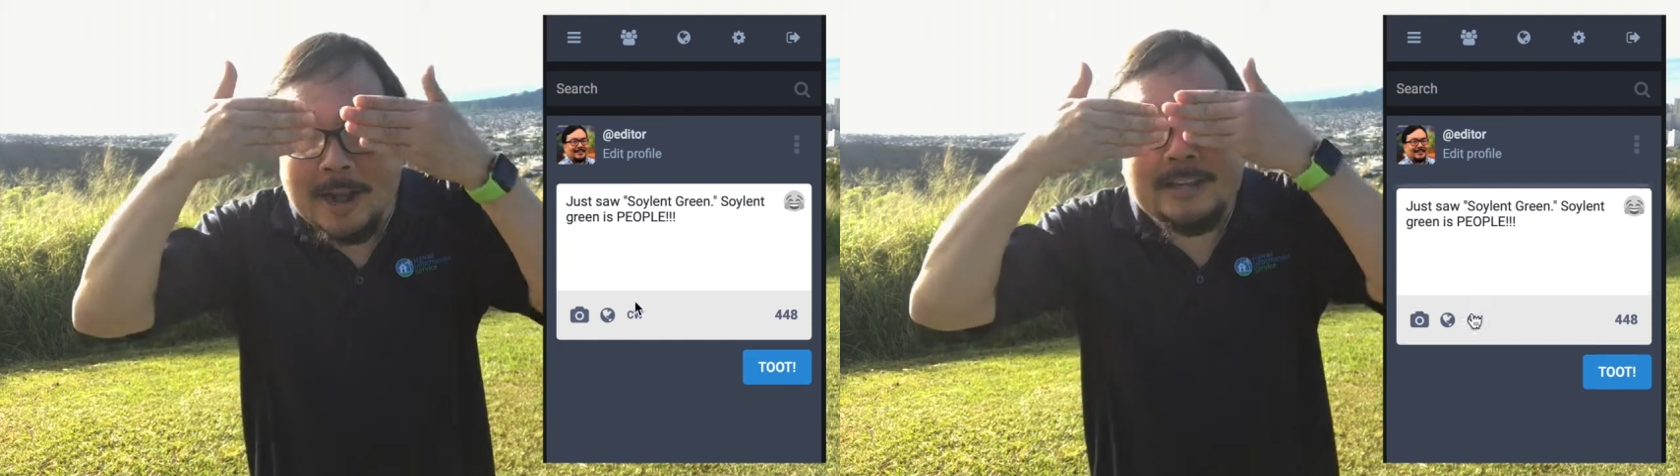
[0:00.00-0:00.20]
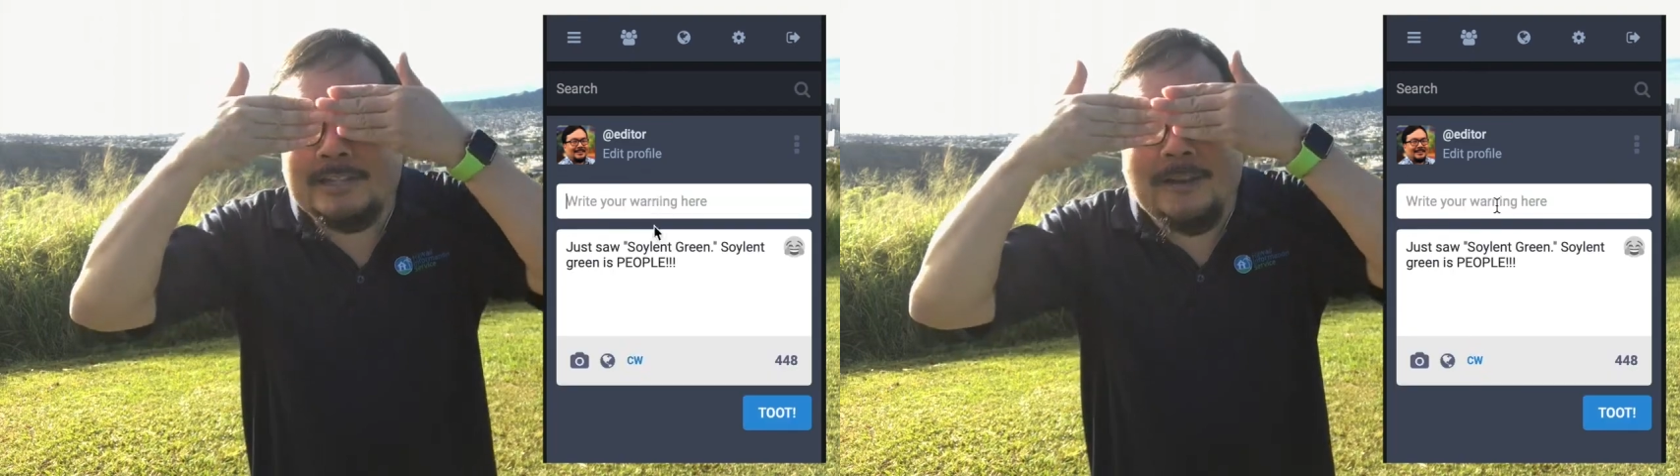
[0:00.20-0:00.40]

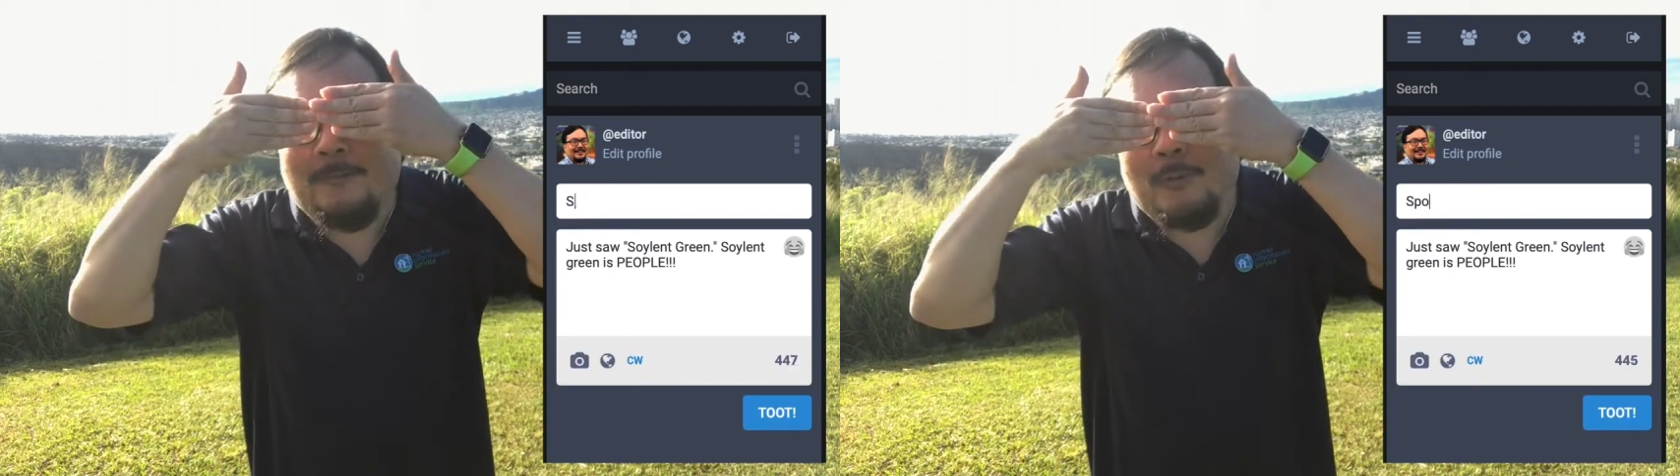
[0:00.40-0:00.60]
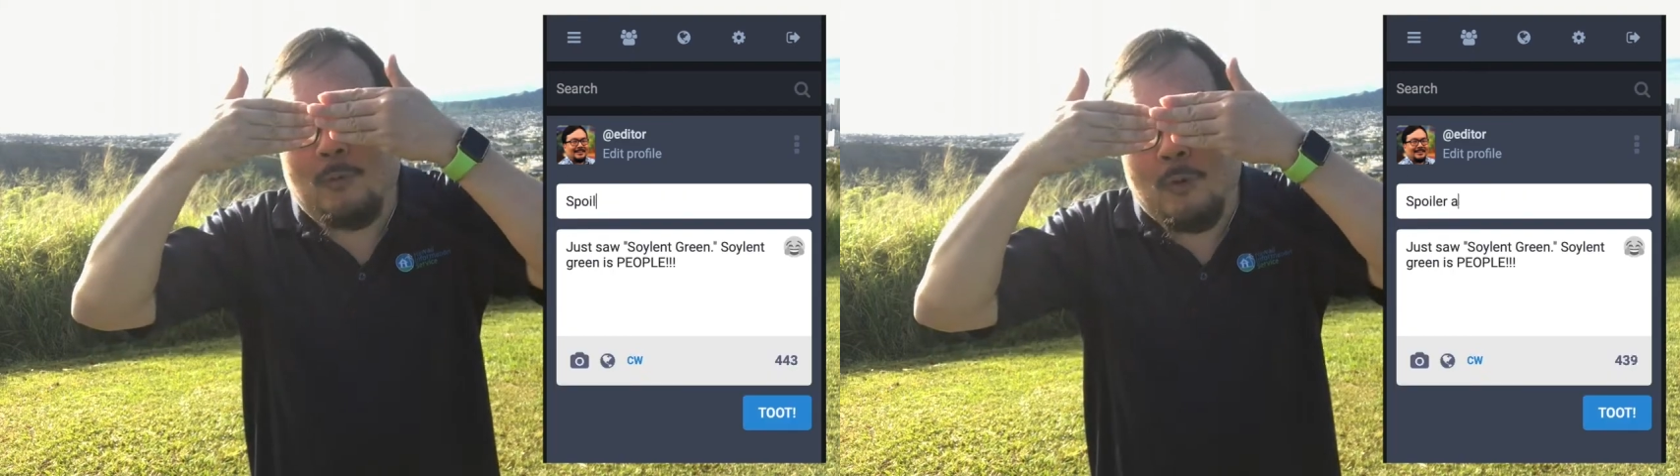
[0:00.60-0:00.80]
not
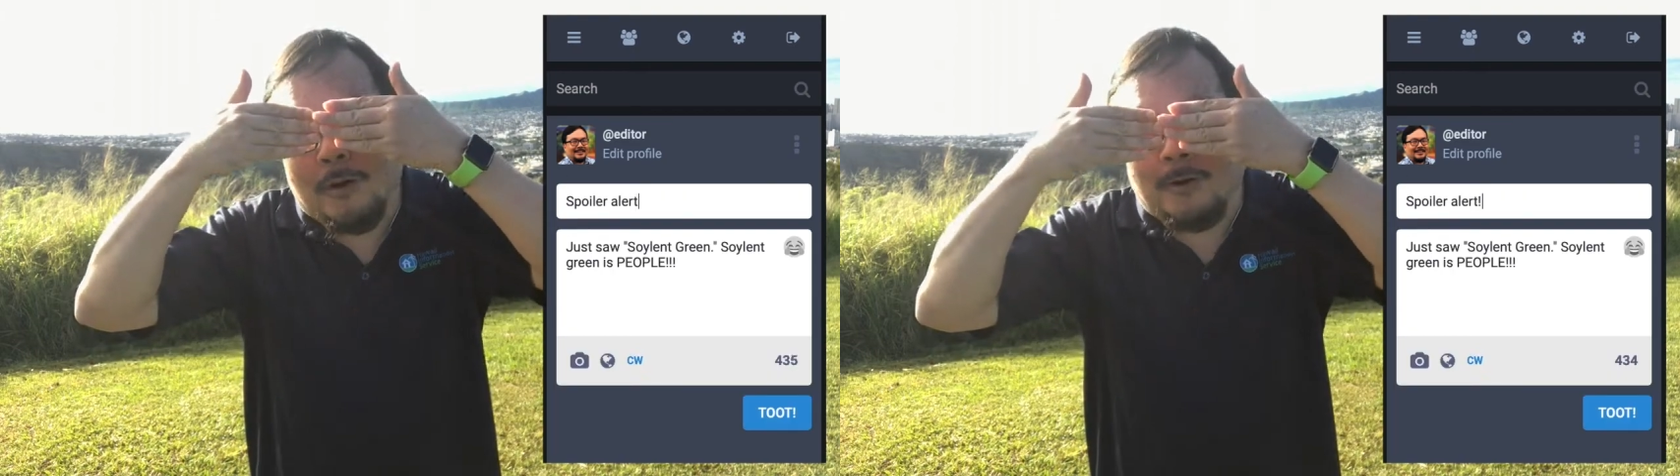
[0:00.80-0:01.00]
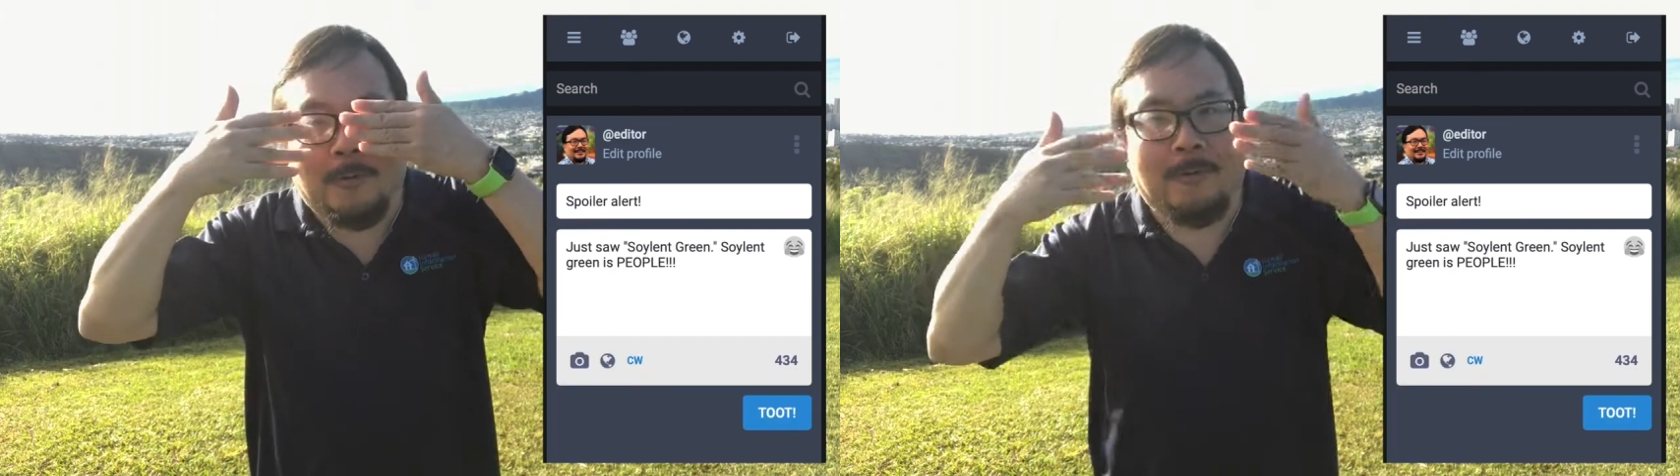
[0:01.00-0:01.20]
safe for
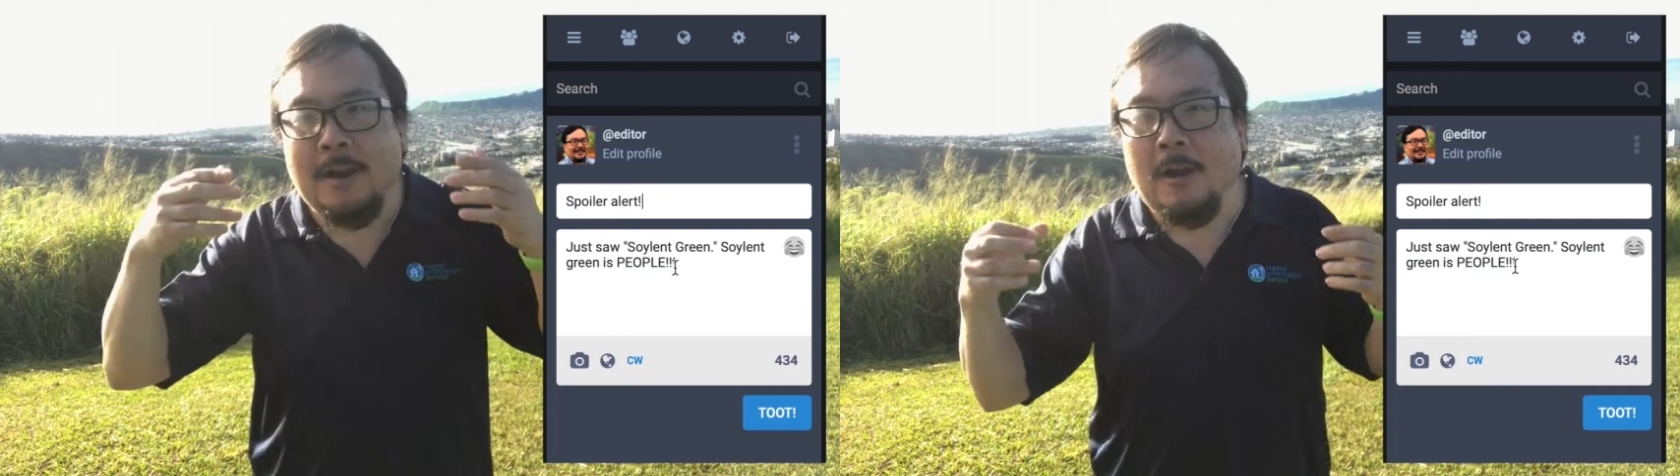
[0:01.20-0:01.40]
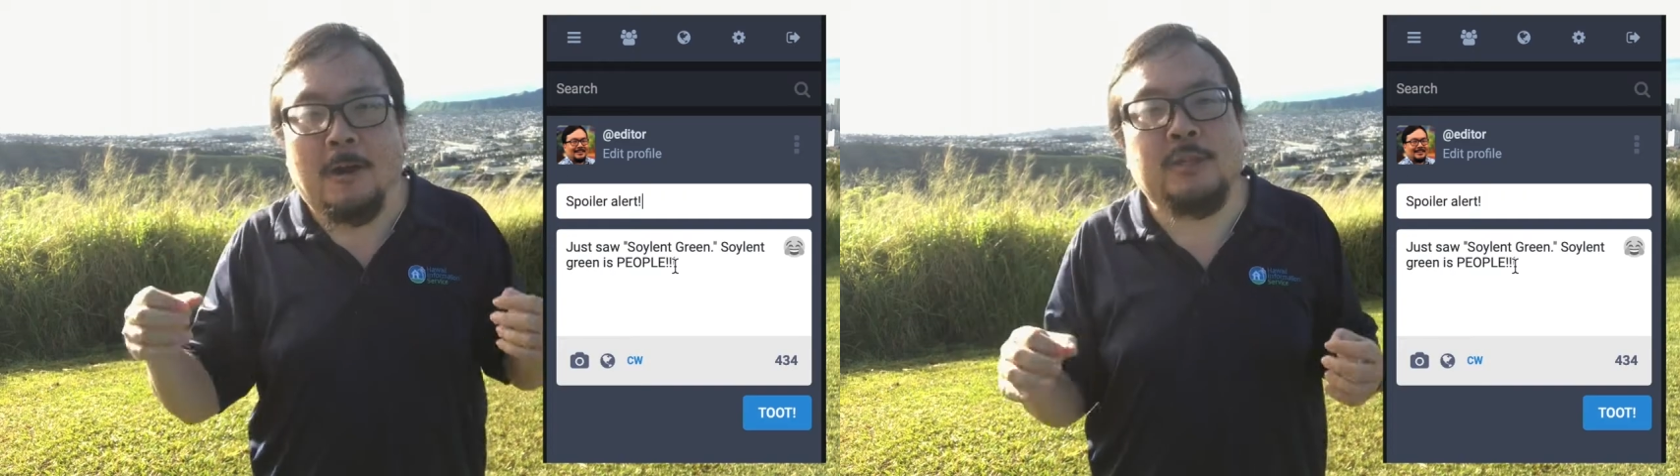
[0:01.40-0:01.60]
work or